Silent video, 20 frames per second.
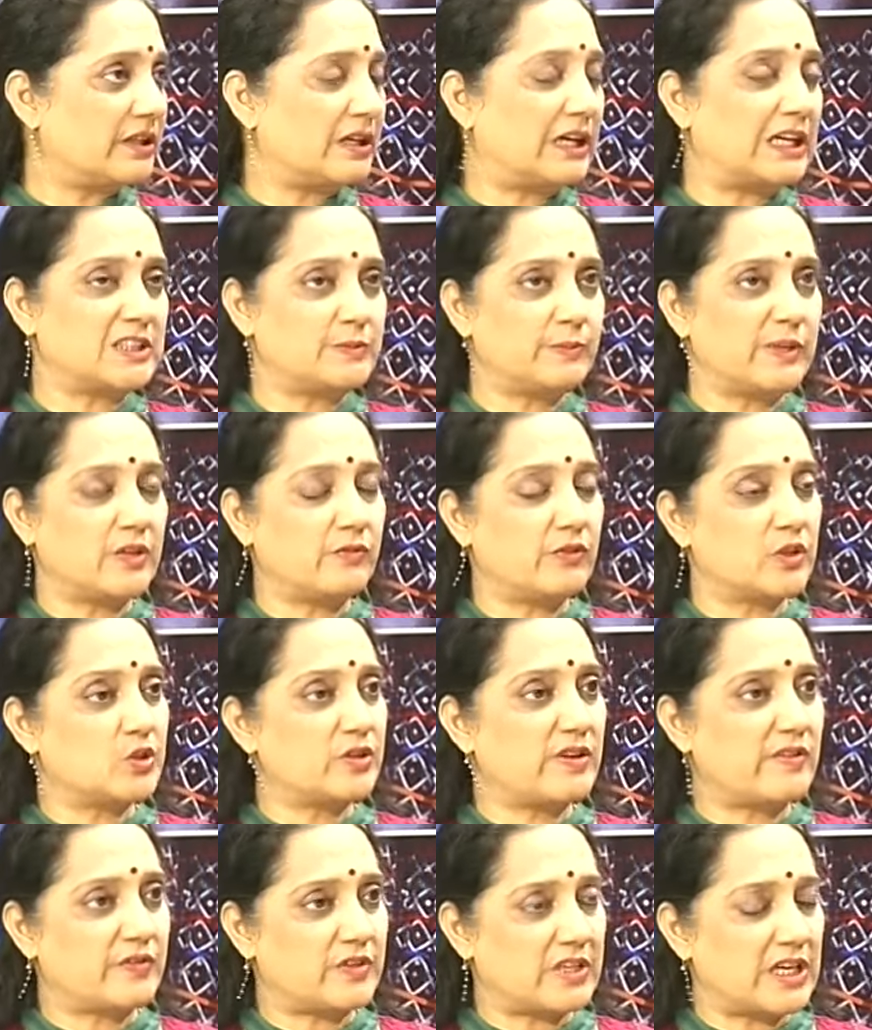aspect which
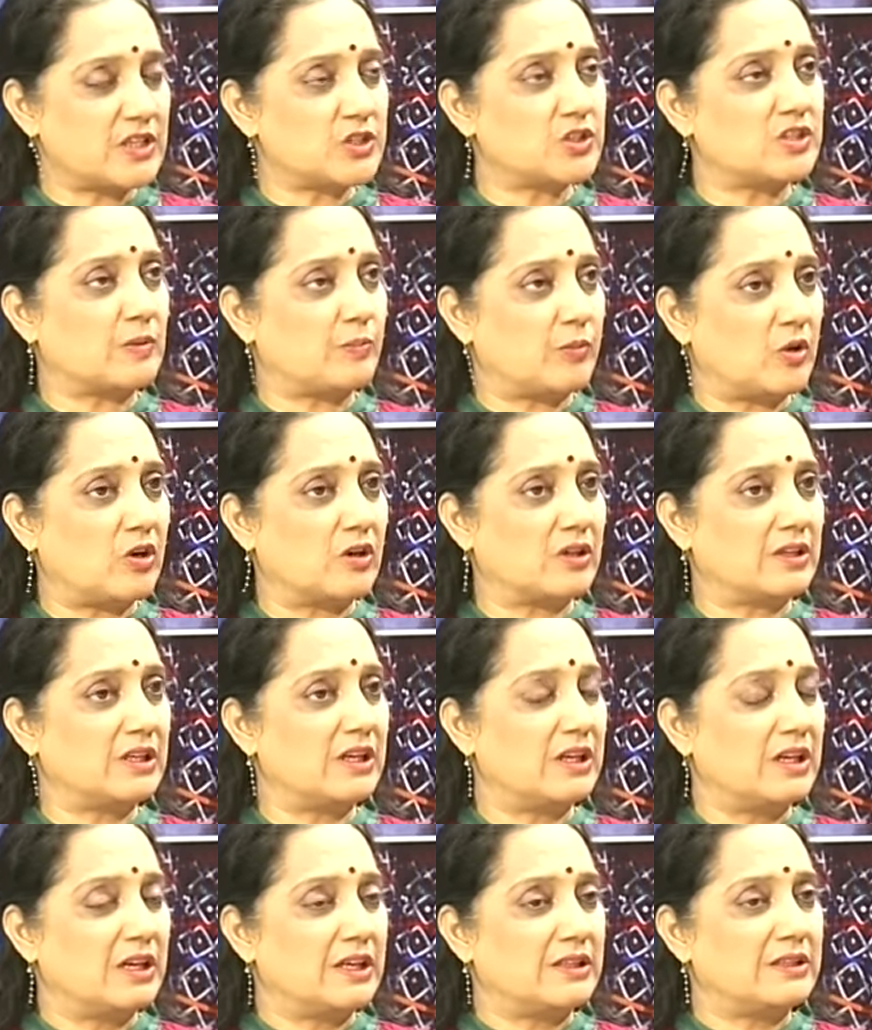you have touched upon,
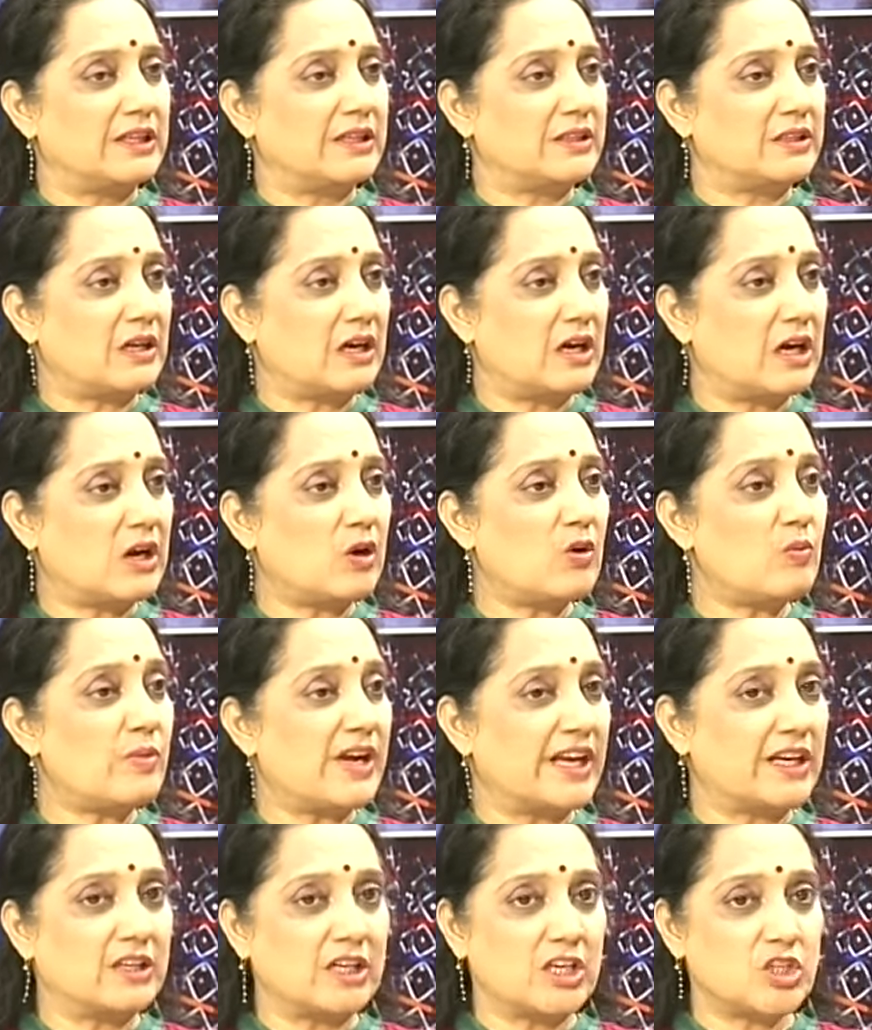that how
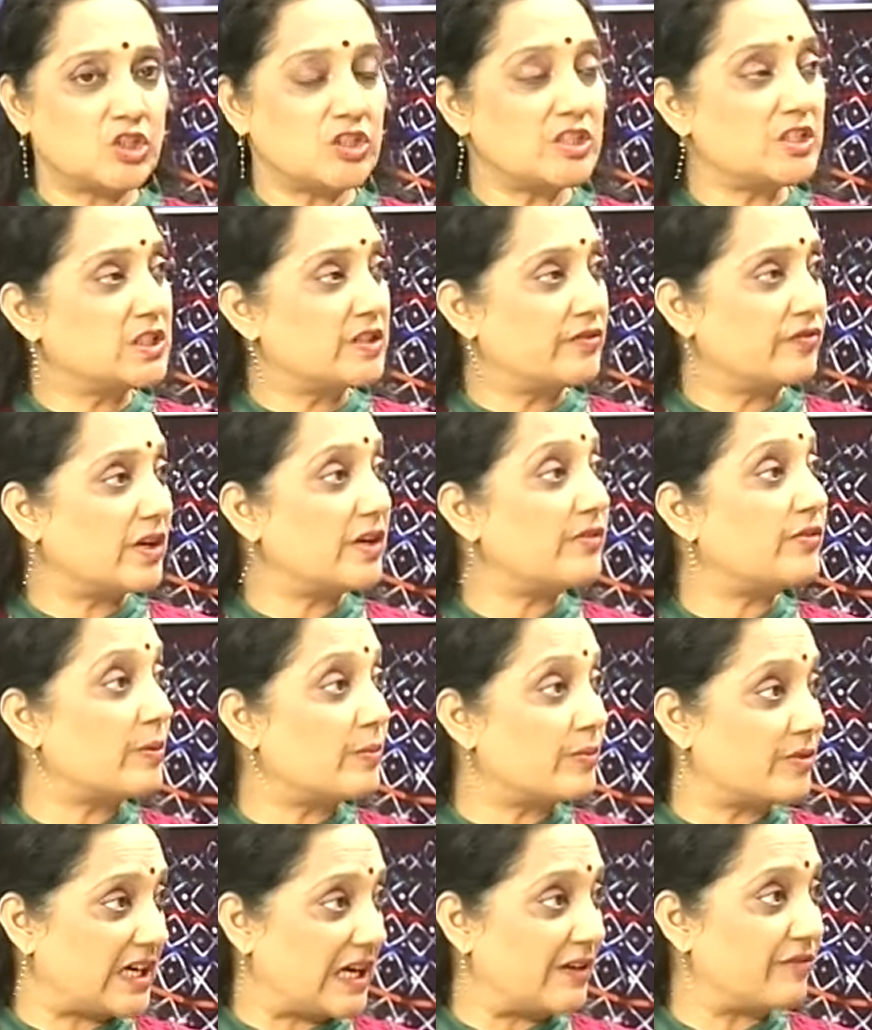migration is different from
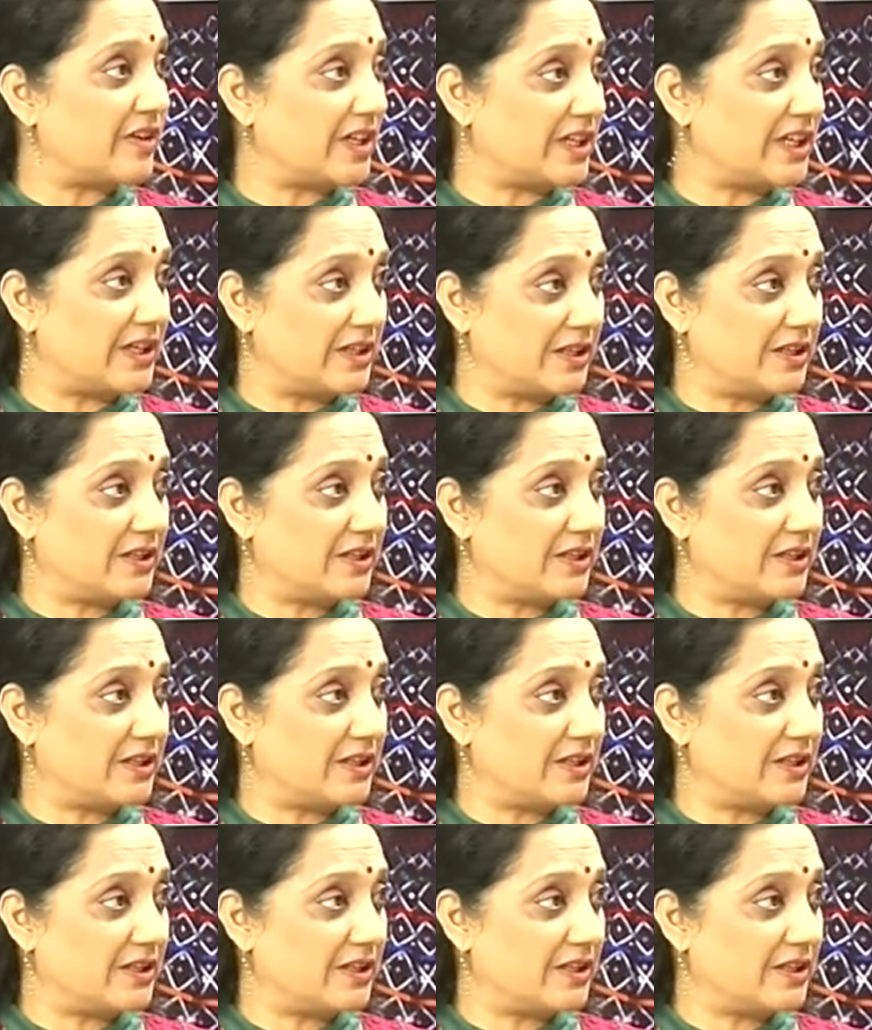trafficking.